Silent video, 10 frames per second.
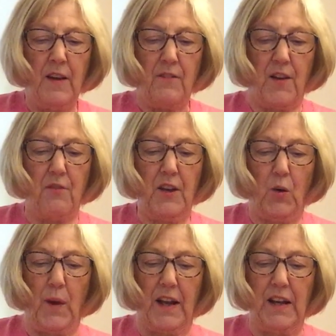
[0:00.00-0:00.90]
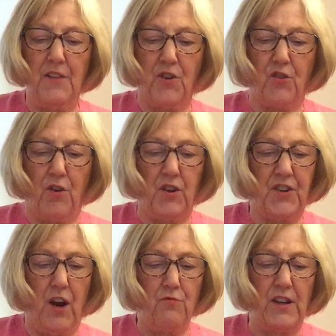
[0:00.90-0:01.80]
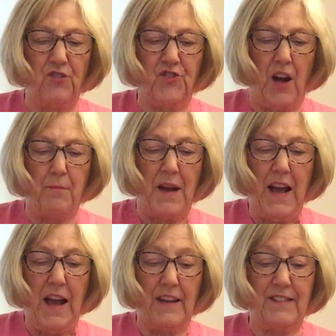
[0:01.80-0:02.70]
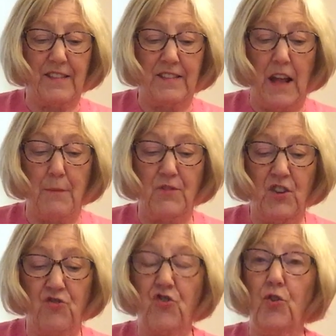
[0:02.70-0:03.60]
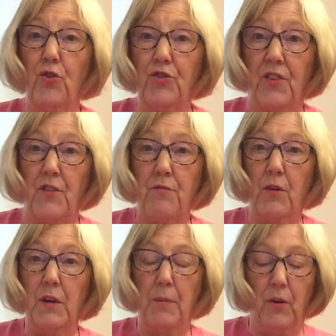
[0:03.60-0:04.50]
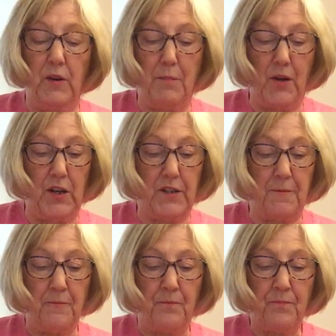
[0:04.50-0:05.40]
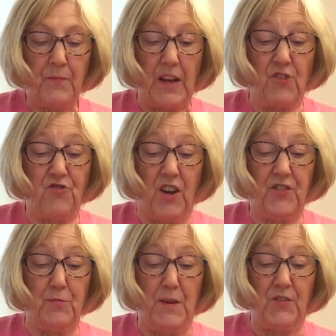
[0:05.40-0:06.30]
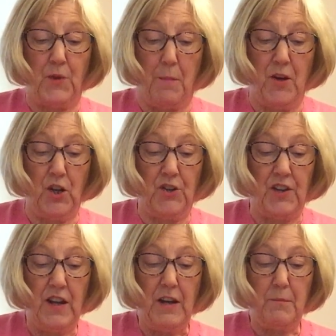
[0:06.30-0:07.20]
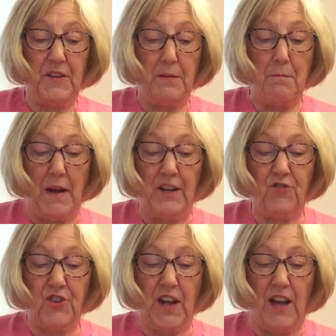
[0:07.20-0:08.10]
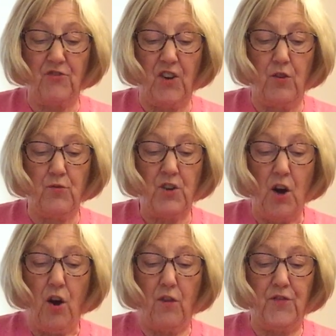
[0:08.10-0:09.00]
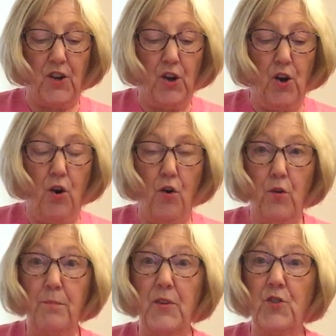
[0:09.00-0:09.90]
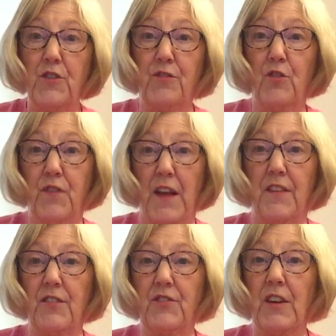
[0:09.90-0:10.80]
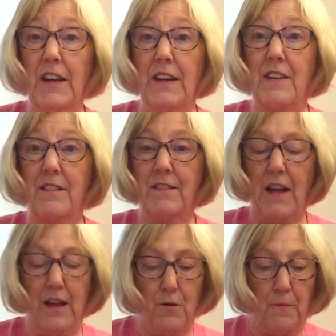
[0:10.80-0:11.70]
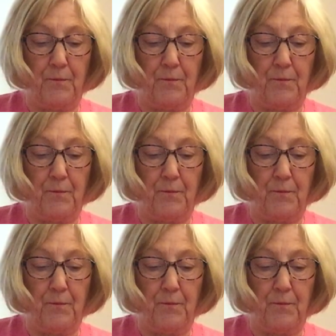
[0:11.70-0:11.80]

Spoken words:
Very quickly the crocodile reached up and snapped his jaws at the roly-poly bird. He just missed the bird, but he managed to catch hold of the long, beautiful feathers in its tail.